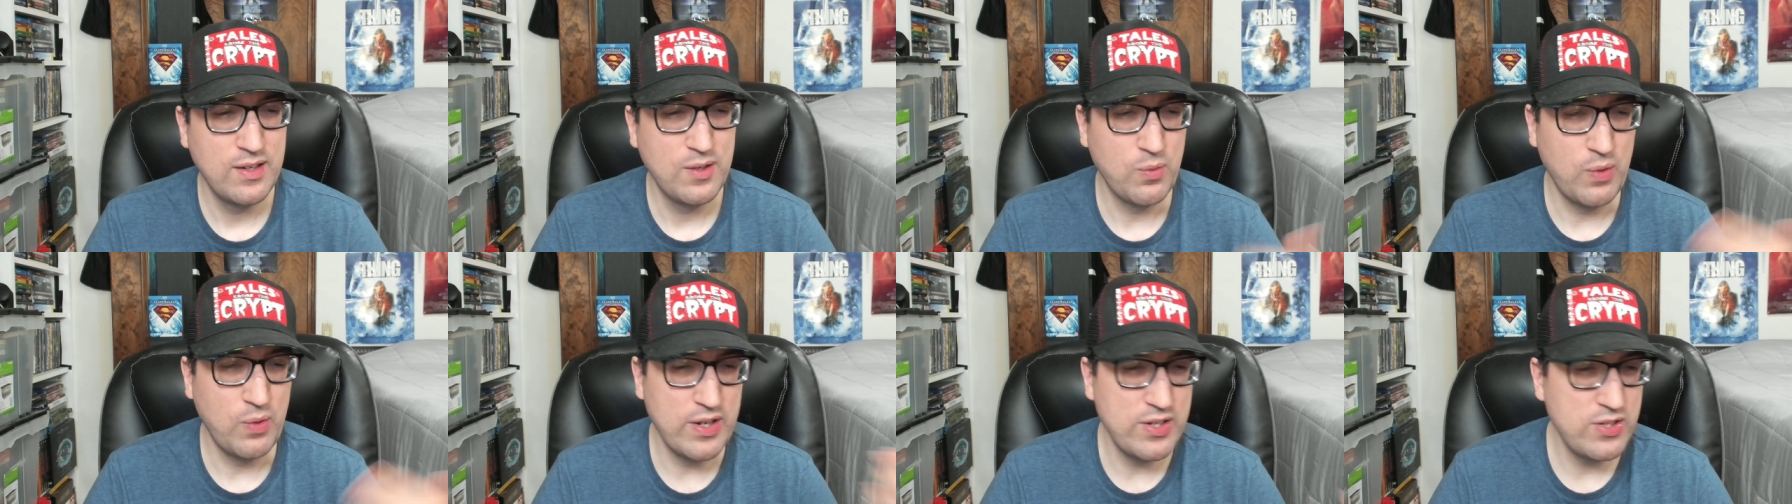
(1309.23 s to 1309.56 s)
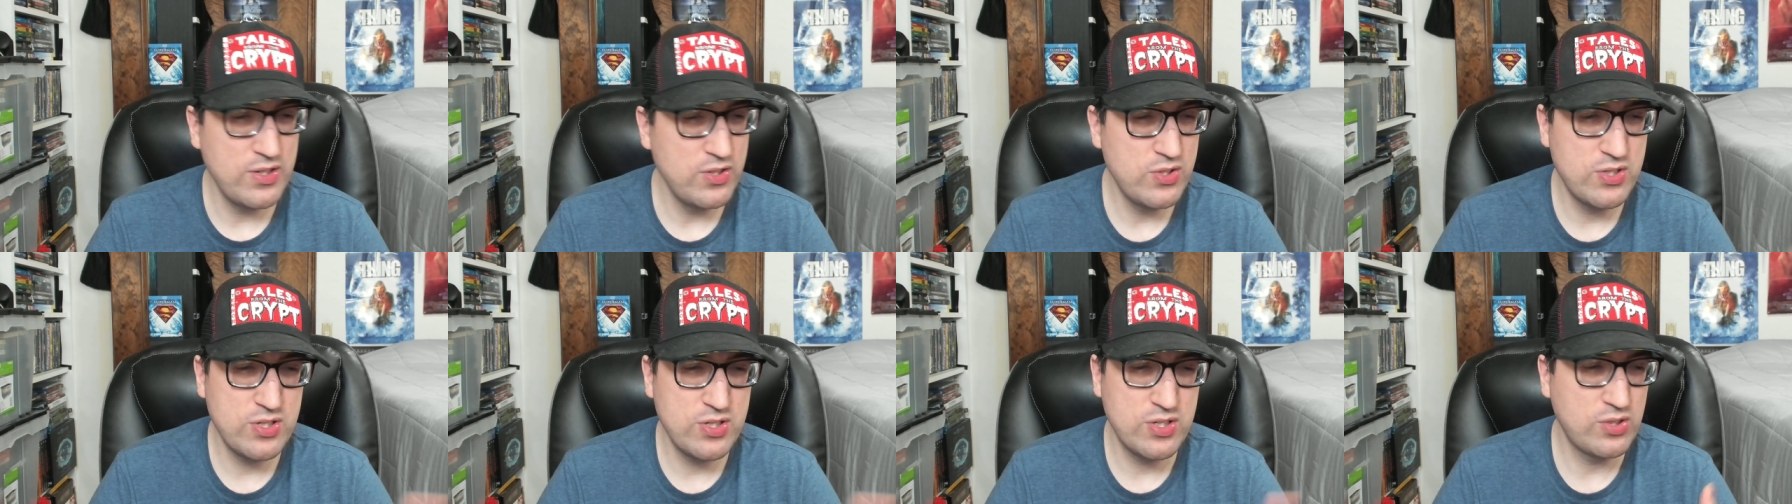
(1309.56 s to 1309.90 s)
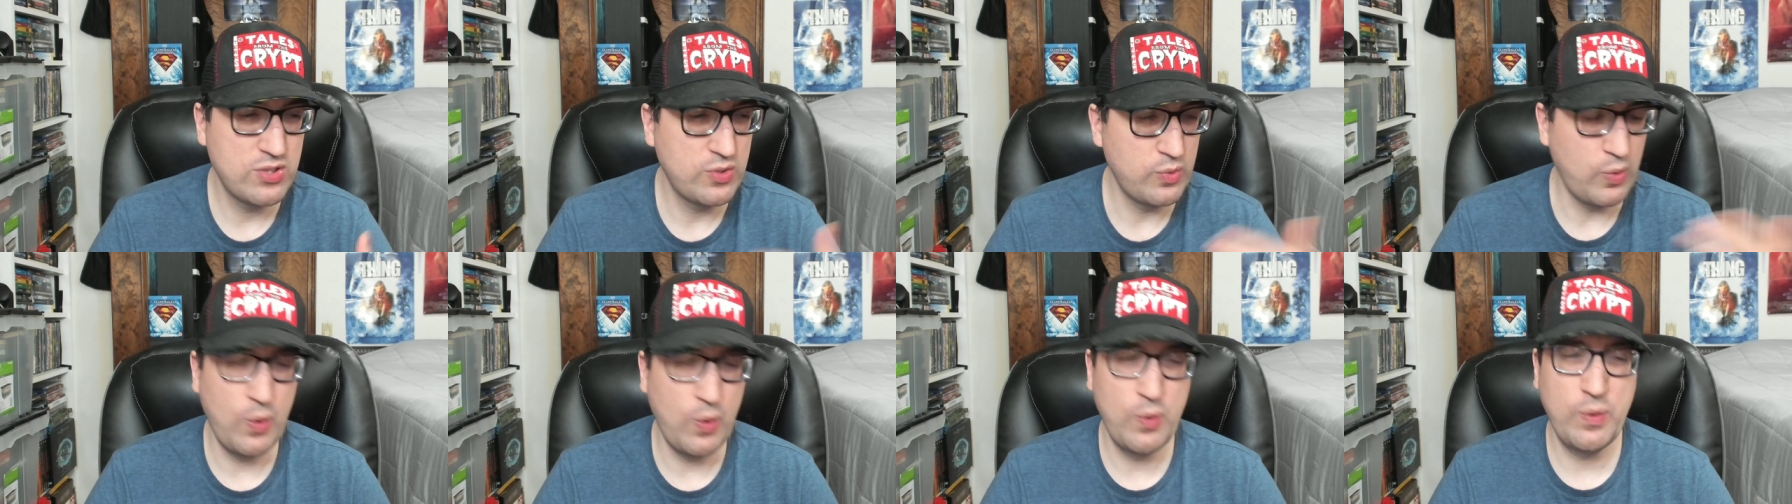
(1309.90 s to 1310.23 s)
why don't you just
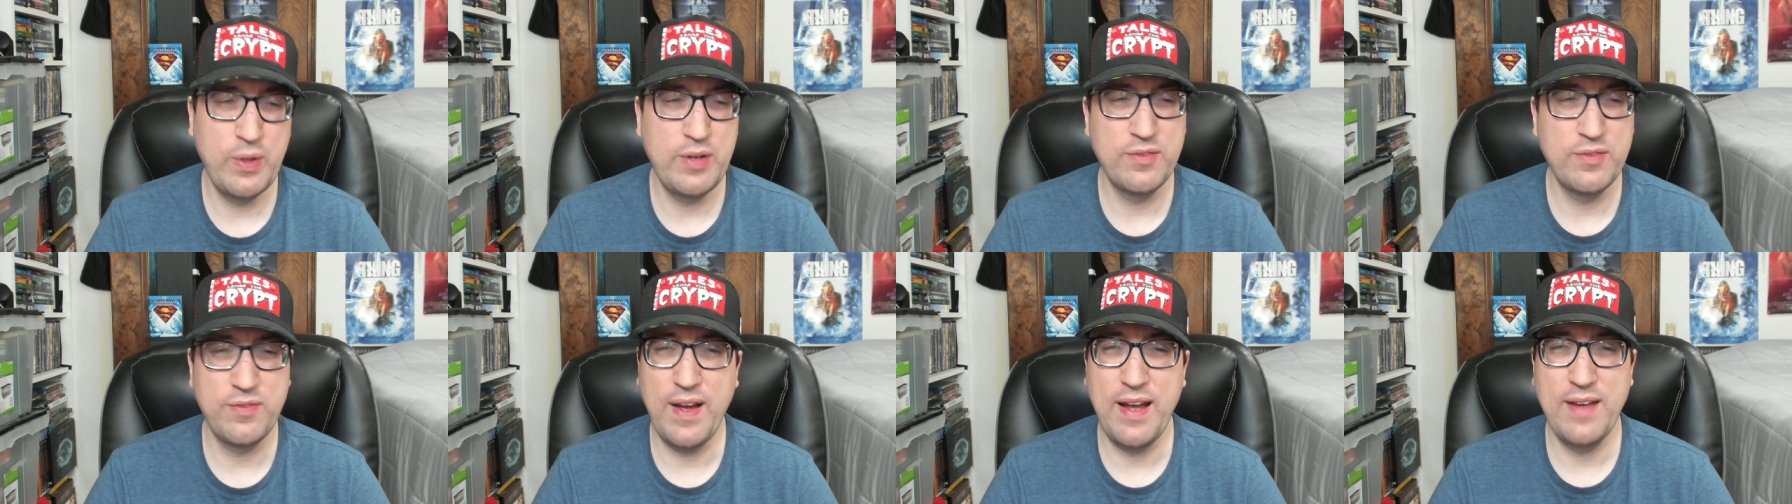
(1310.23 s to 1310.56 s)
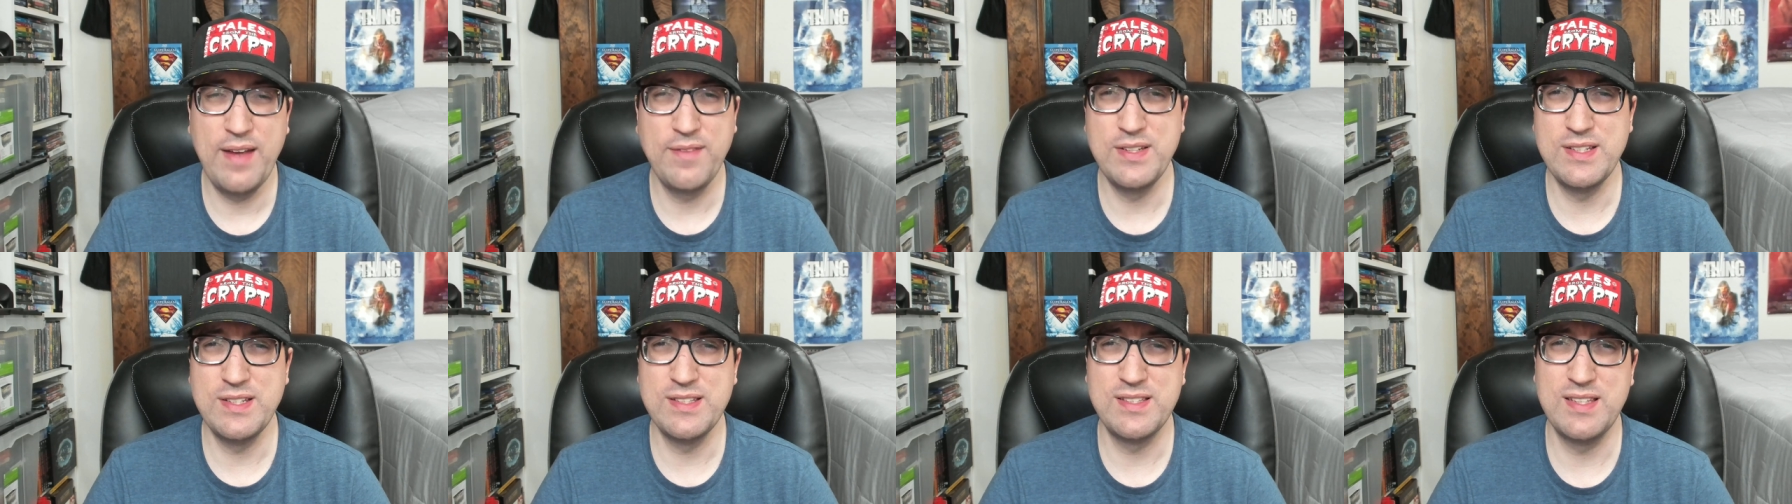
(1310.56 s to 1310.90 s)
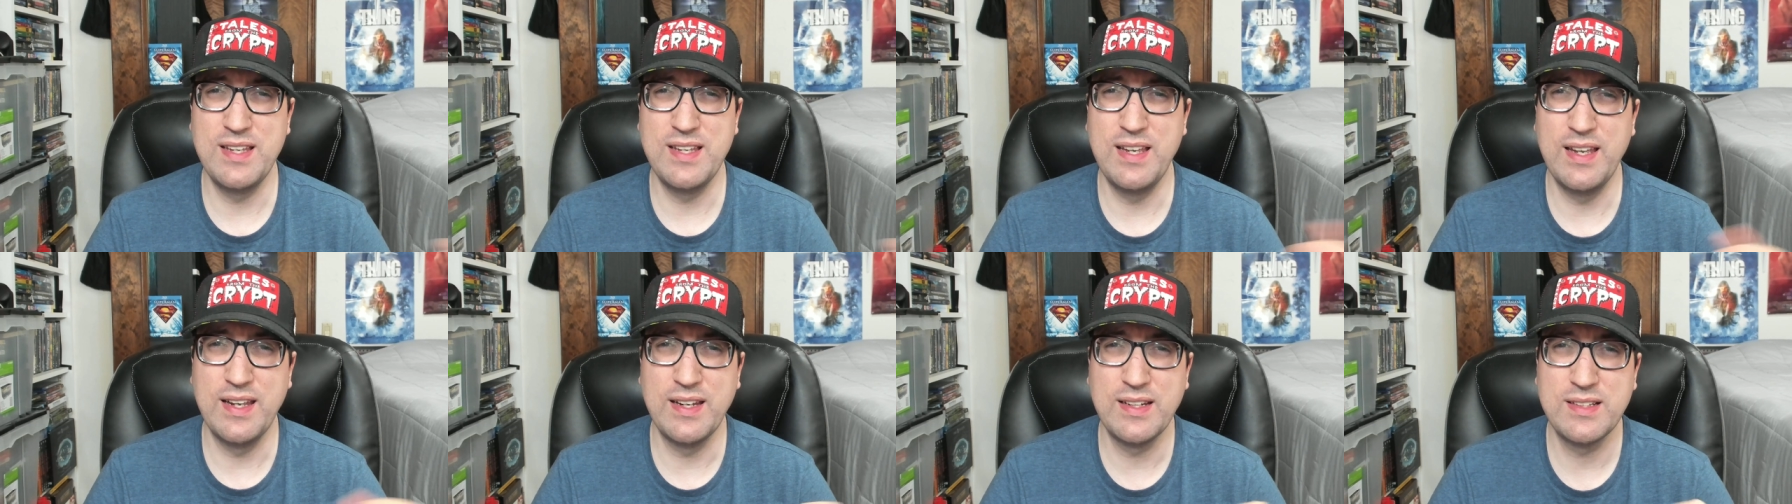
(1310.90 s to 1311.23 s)
throw in five and
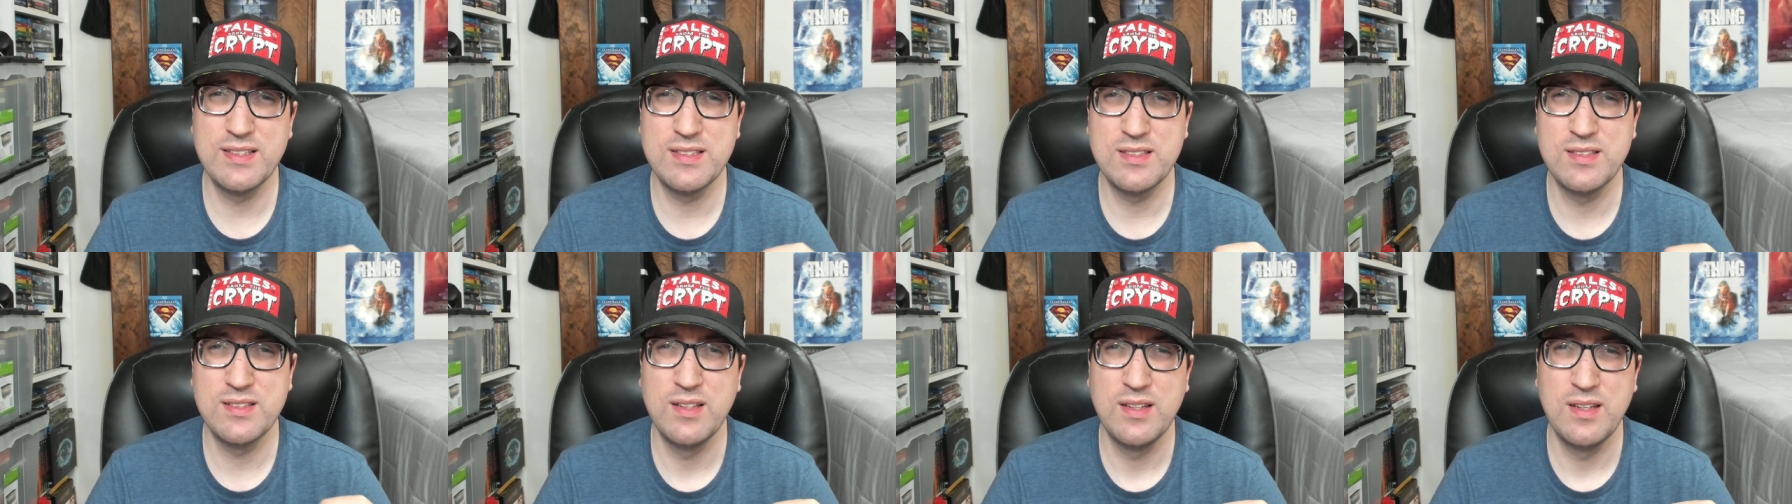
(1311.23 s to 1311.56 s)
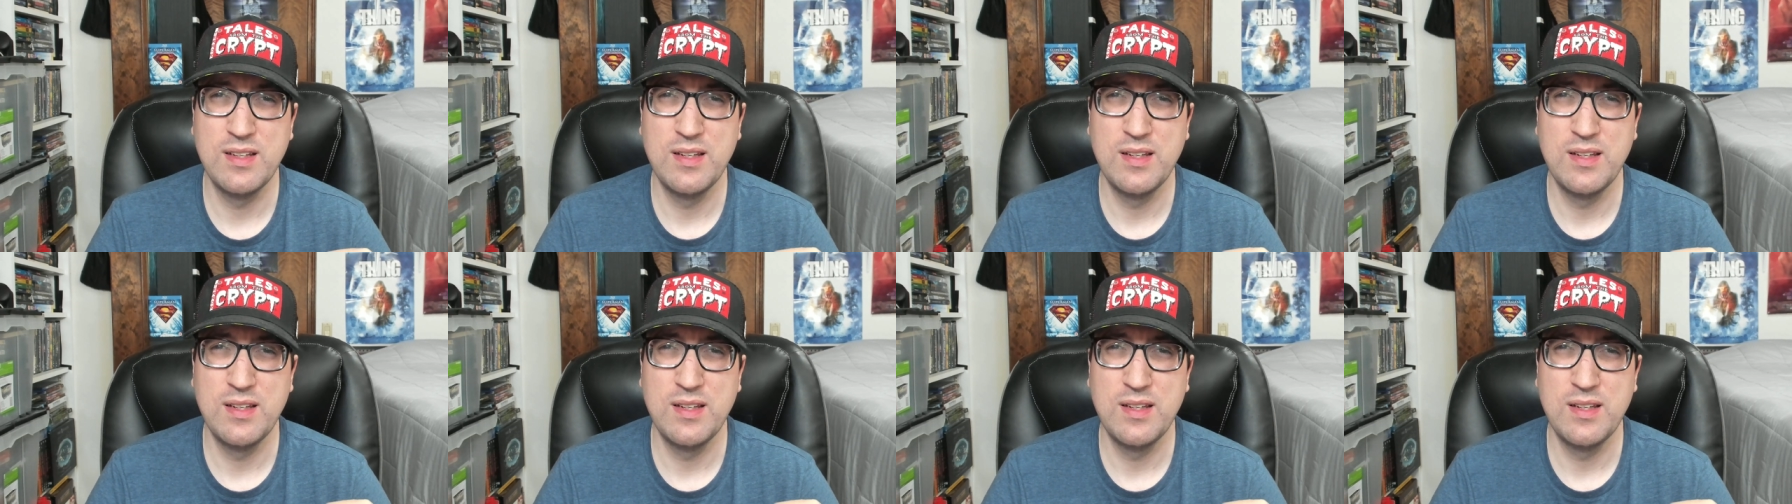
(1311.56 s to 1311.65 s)
six?